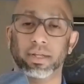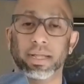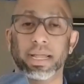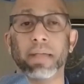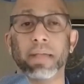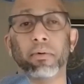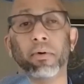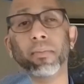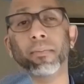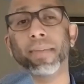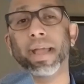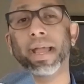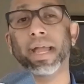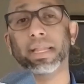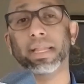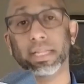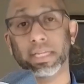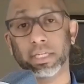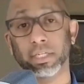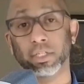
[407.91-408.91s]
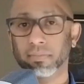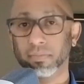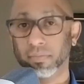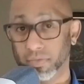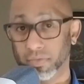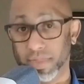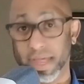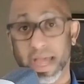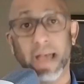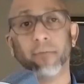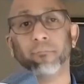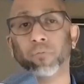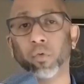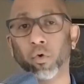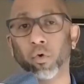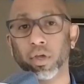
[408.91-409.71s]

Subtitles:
It will manage that for